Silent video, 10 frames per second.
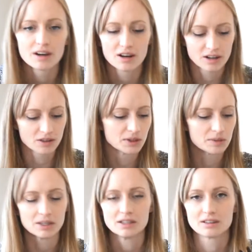are going to
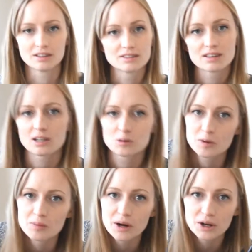be these Expo
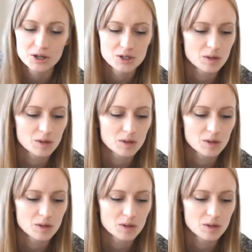markers,